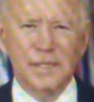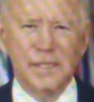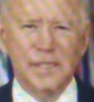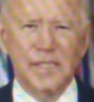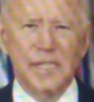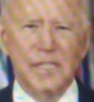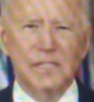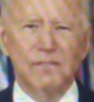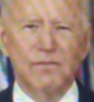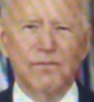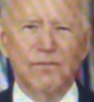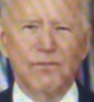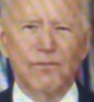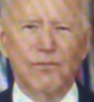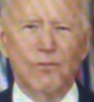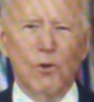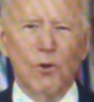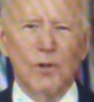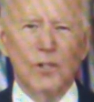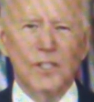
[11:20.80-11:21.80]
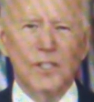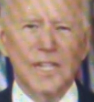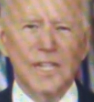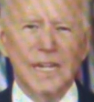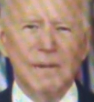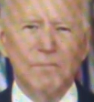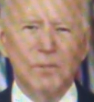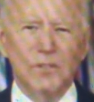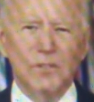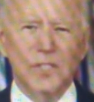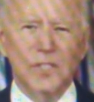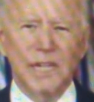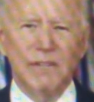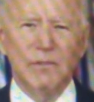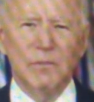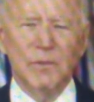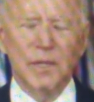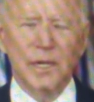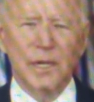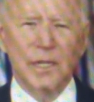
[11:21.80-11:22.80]
Just 14%
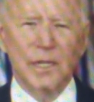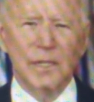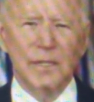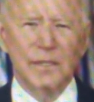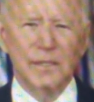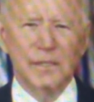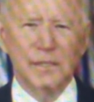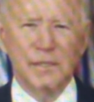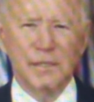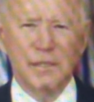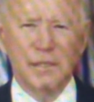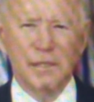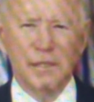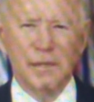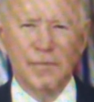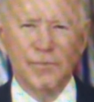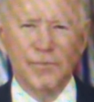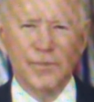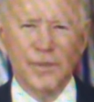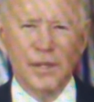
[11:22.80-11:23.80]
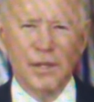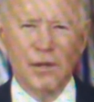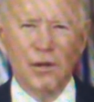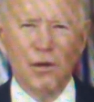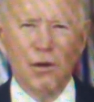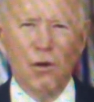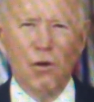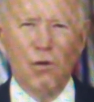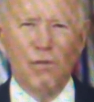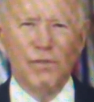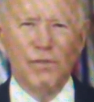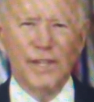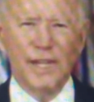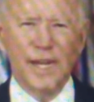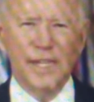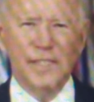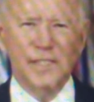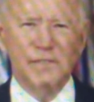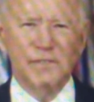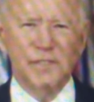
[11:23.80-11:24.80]
of Americans over the
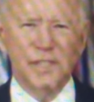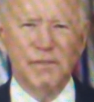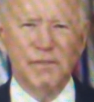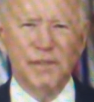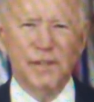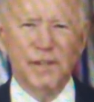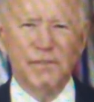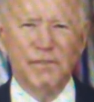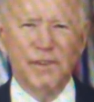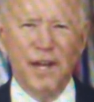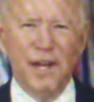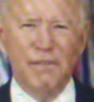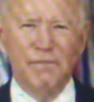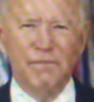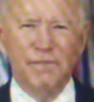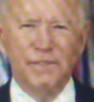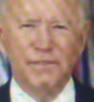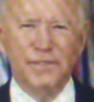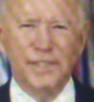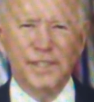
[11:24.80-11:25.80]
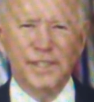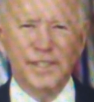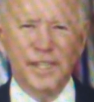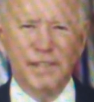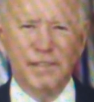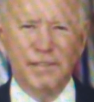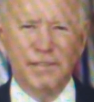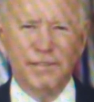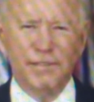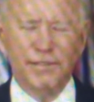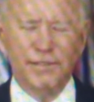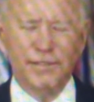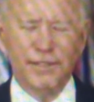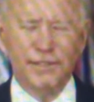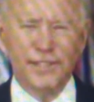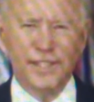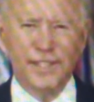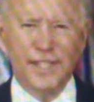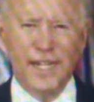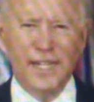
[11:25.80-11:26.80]
age of 75,
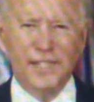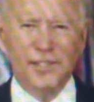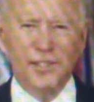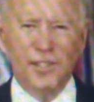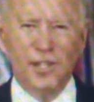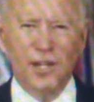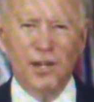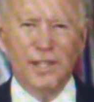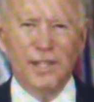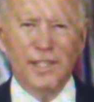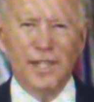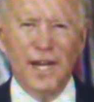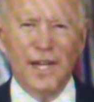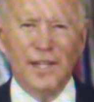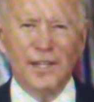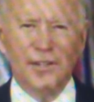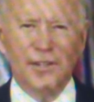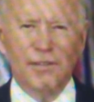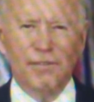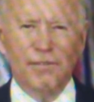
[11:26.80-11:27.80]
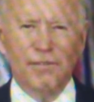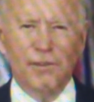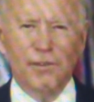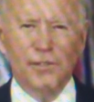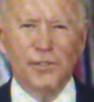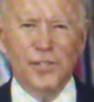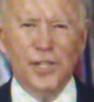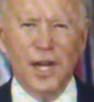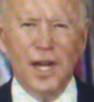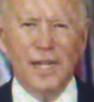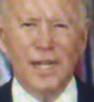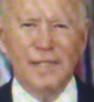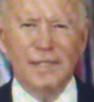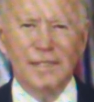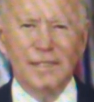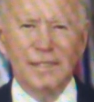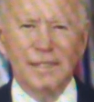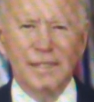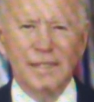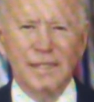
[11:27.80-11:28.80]
50 days ago had gotten their first shot.
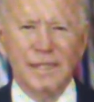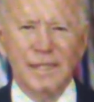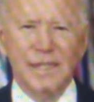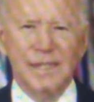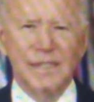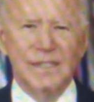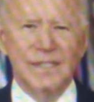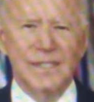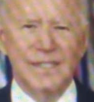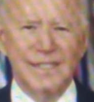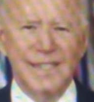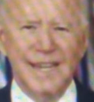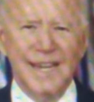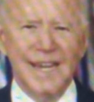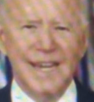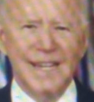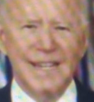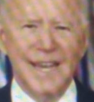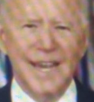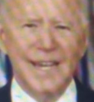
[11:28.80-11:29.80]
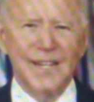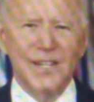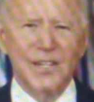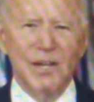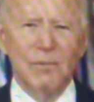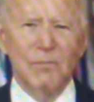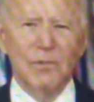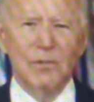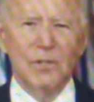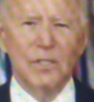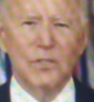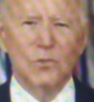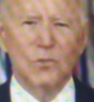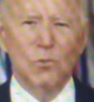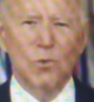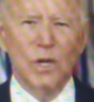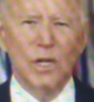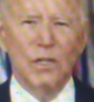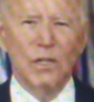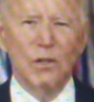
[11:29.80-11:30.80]
Today, that number is
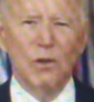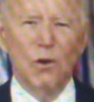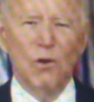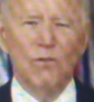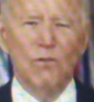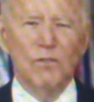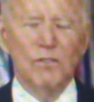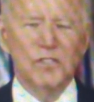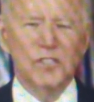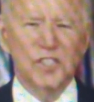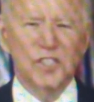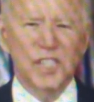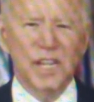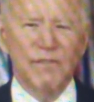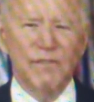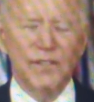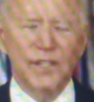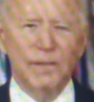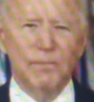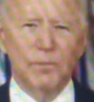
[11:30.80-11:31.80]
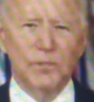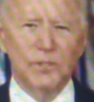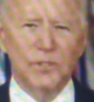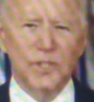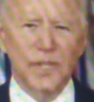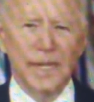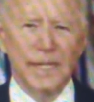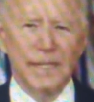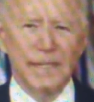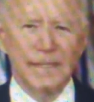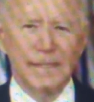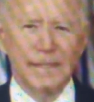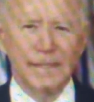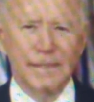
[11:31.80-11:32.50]
70%.